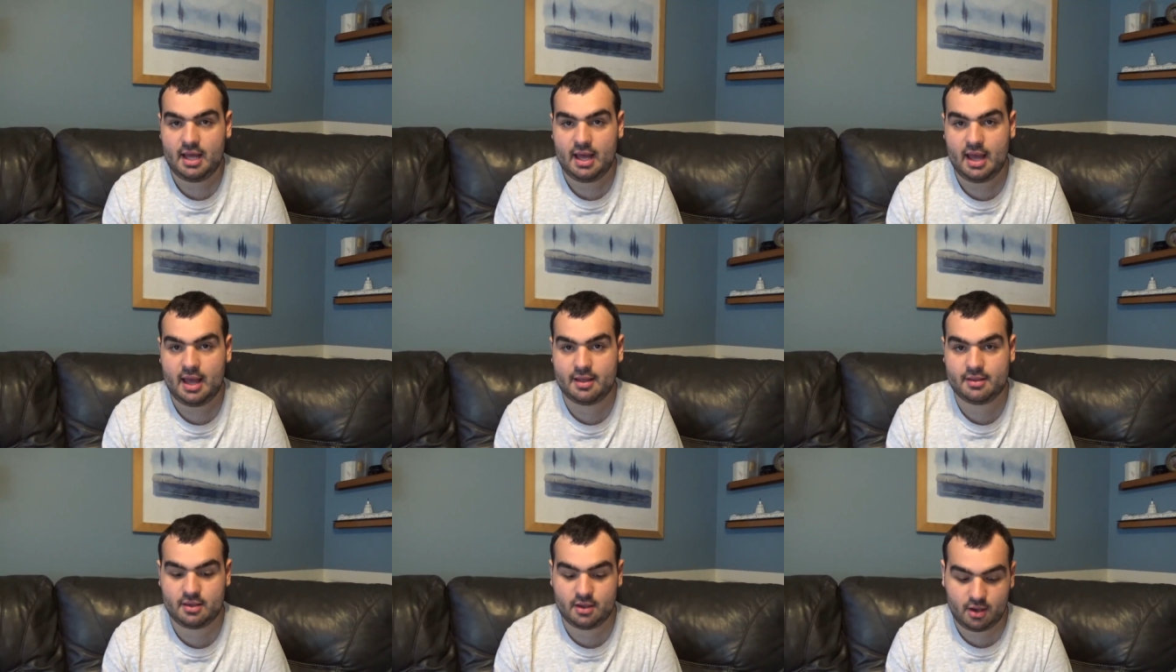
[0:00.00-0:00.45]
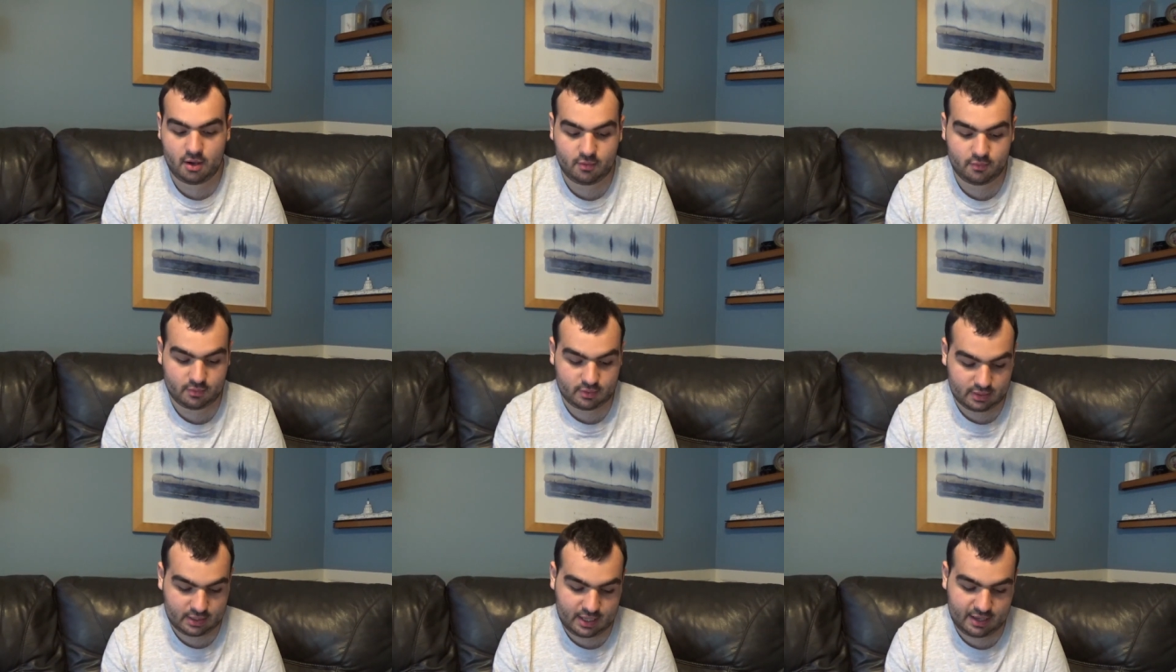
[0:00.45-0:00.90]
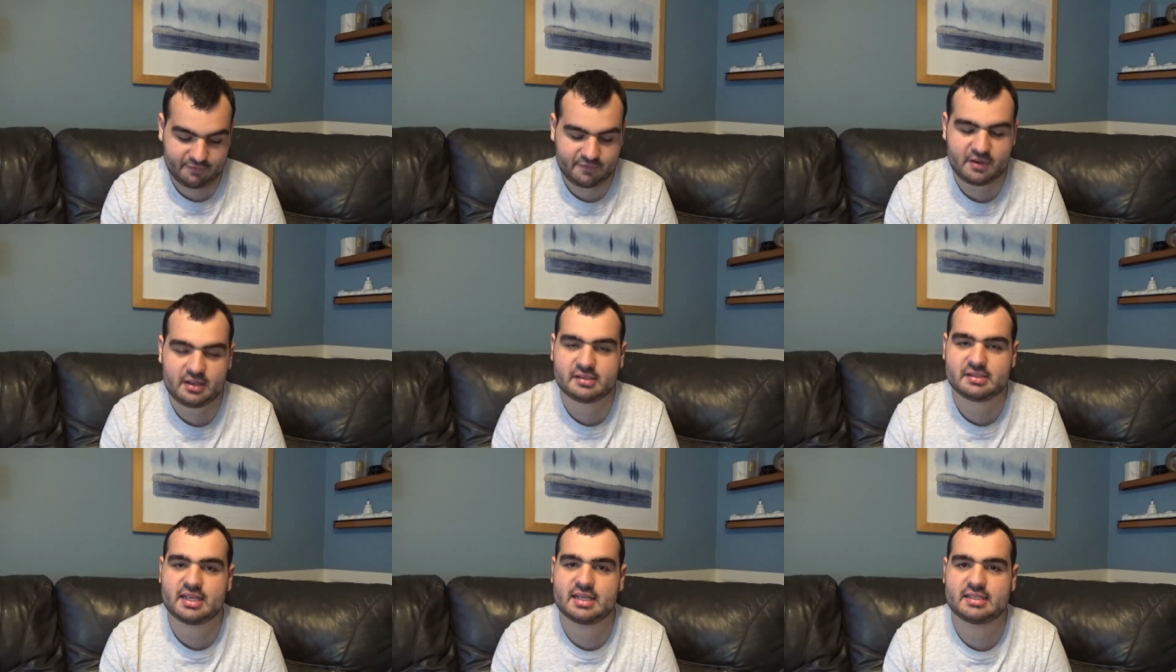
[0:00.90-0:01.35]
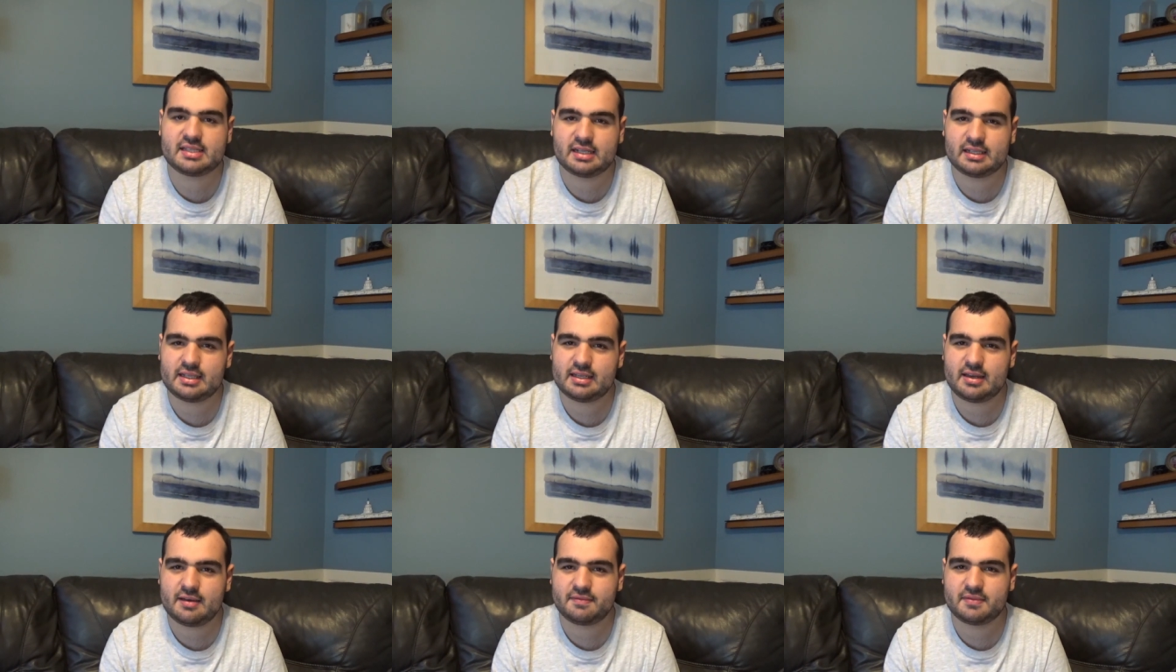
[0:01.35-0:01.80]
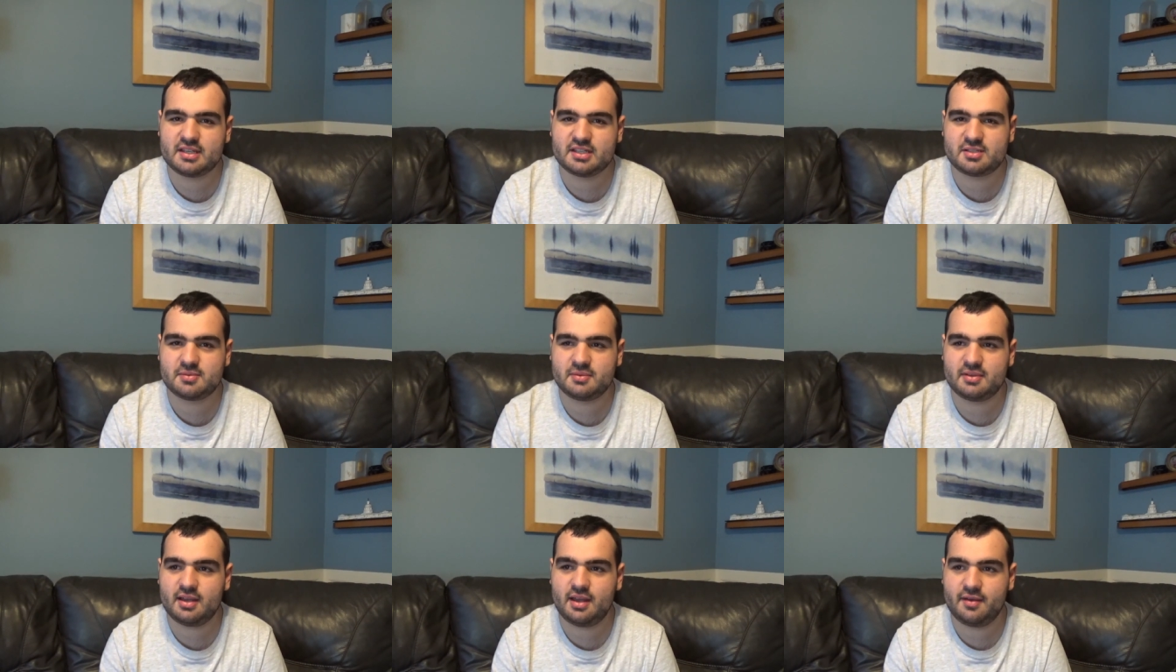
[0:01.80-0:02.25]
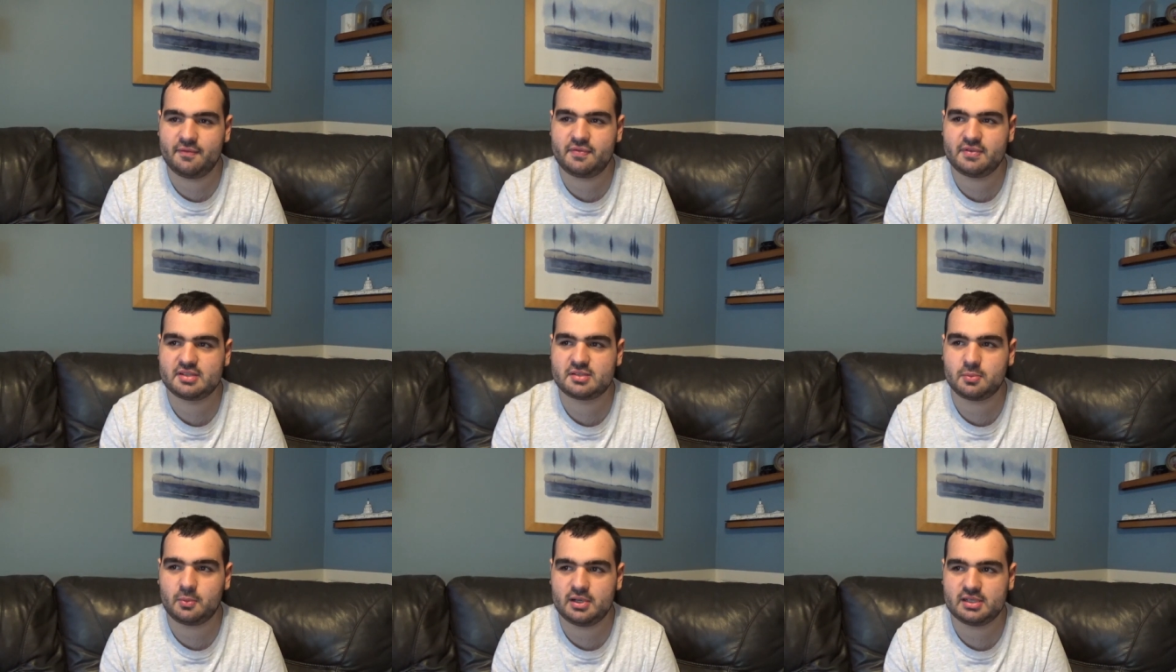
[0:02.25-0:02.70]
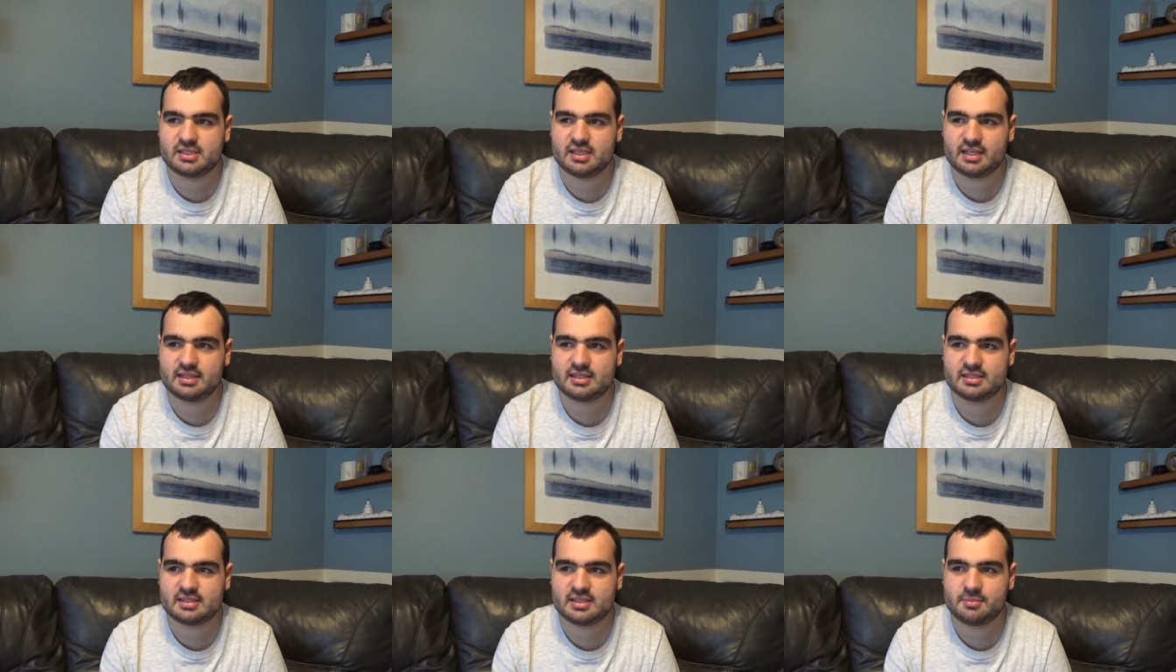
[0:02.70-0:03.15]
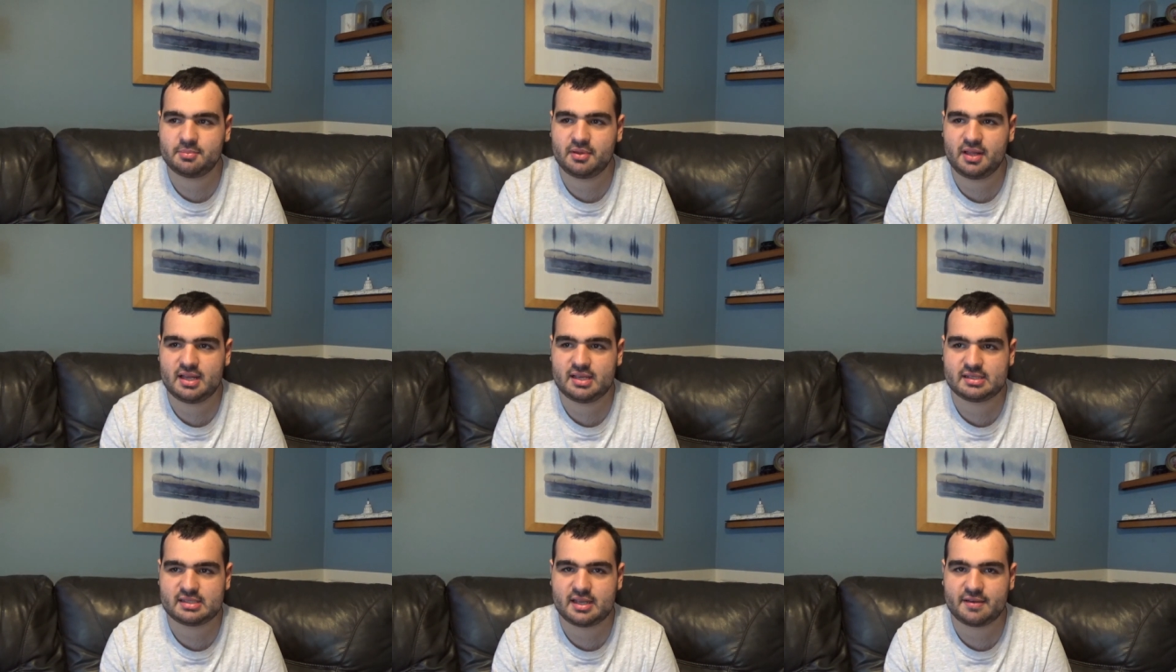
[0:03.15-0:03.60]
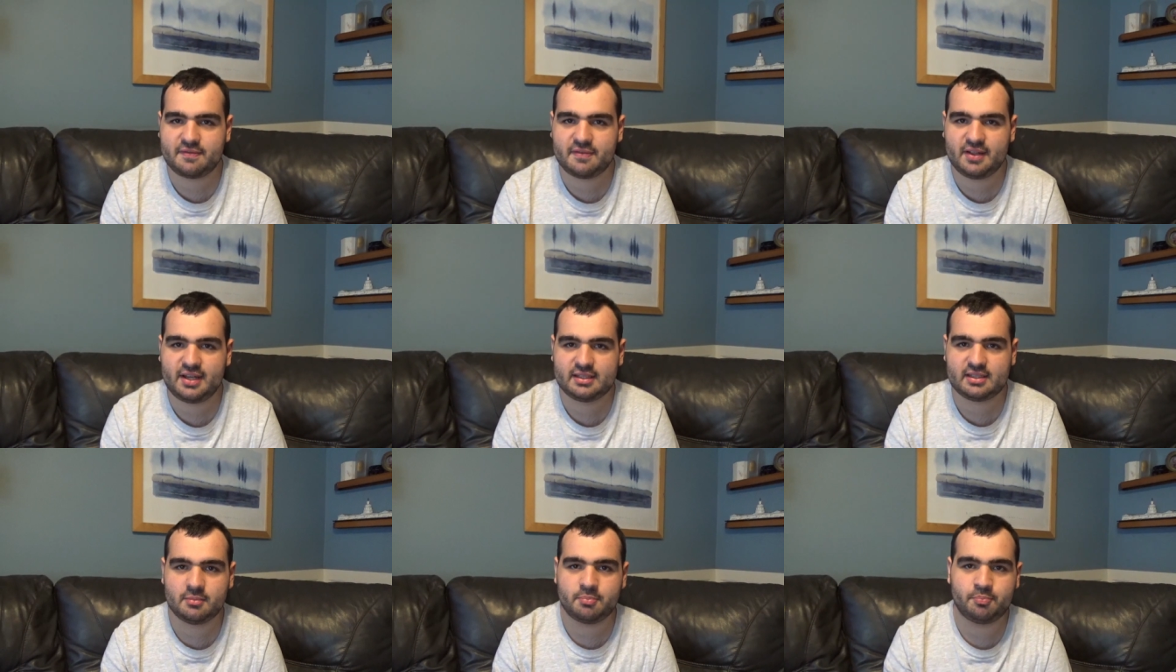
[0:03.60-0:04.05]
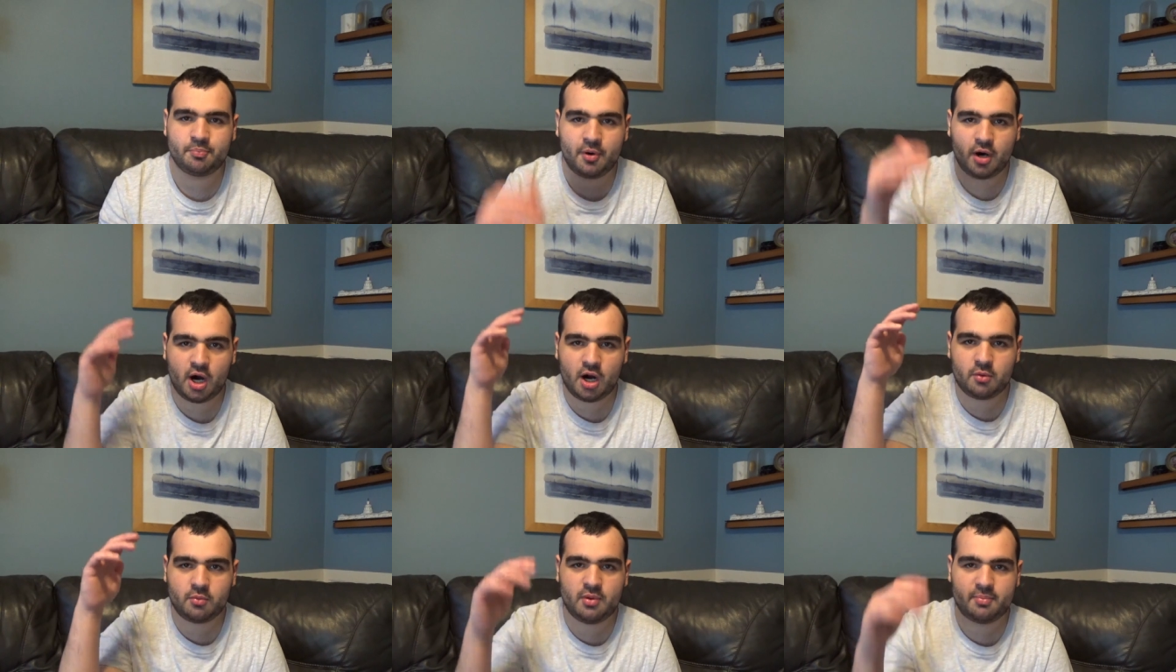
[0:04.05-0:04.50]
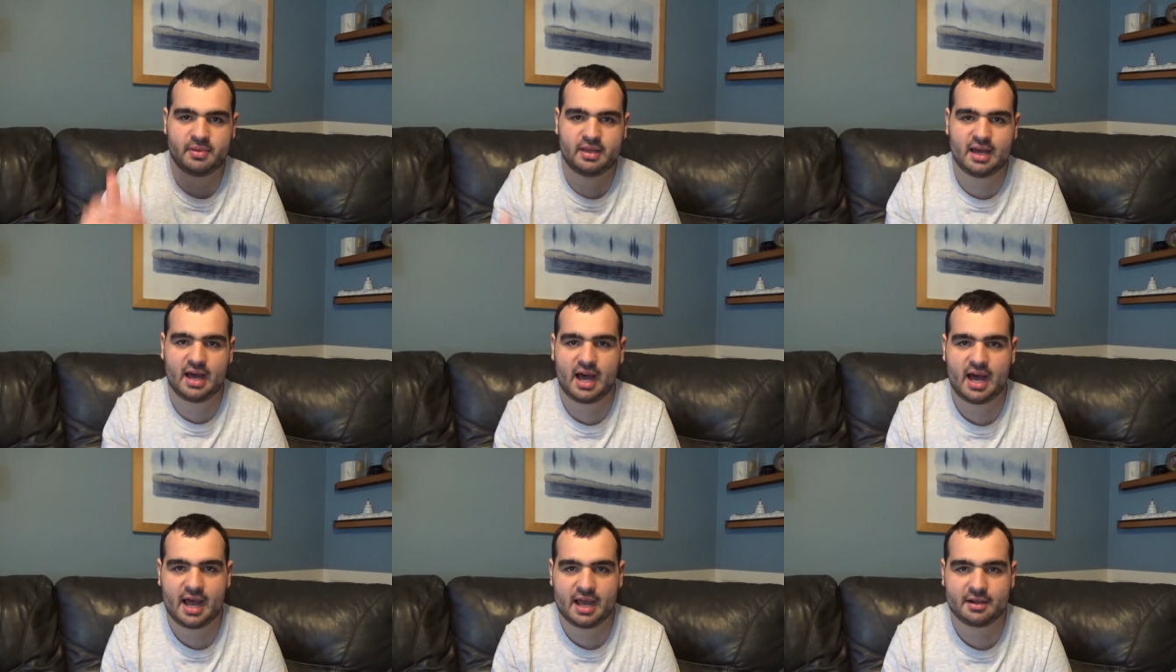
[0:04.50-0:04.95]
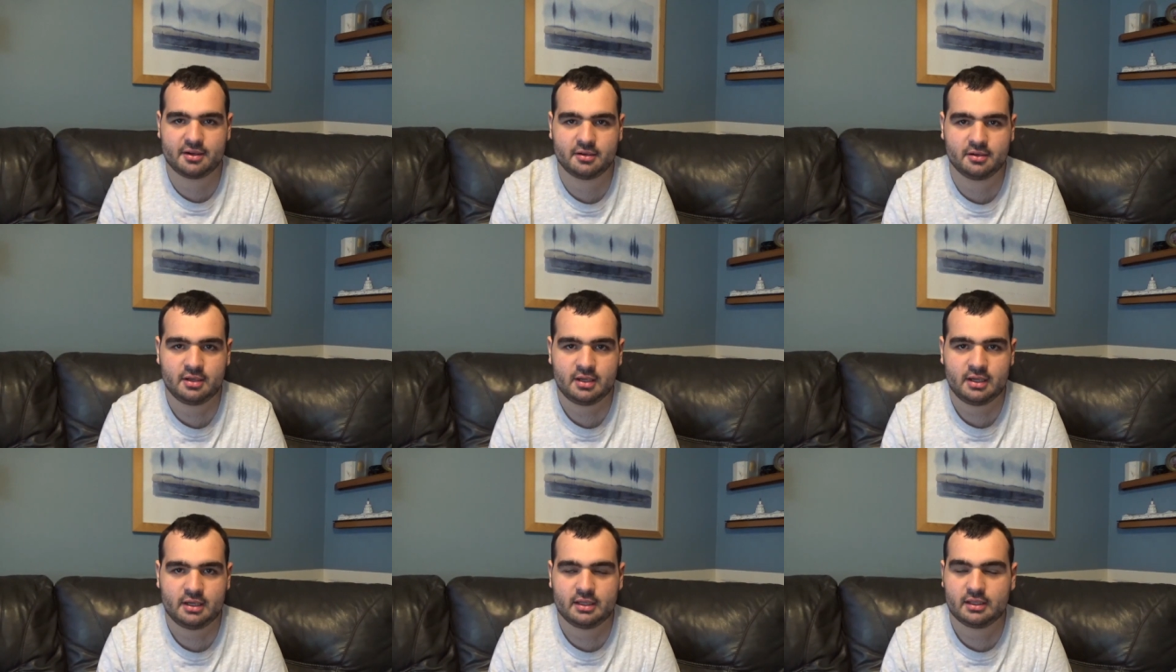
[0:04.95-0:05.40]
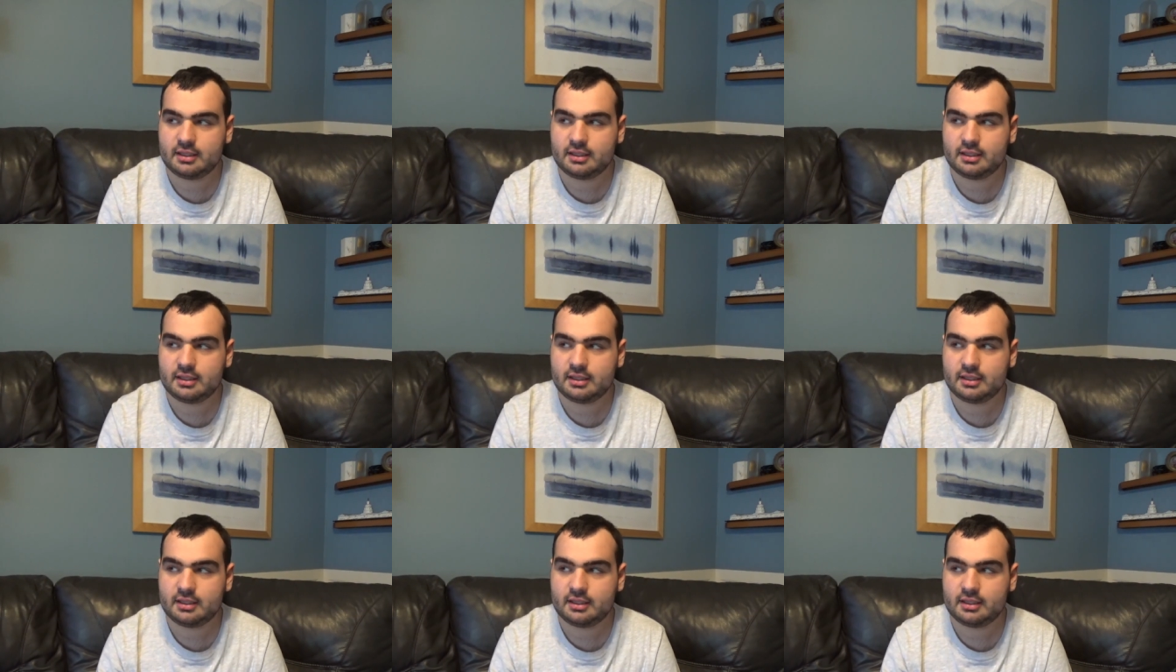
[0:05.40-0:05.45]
And, you know, it feels like something if this wasn't on Disney Plus, I feel like the bar would be higher.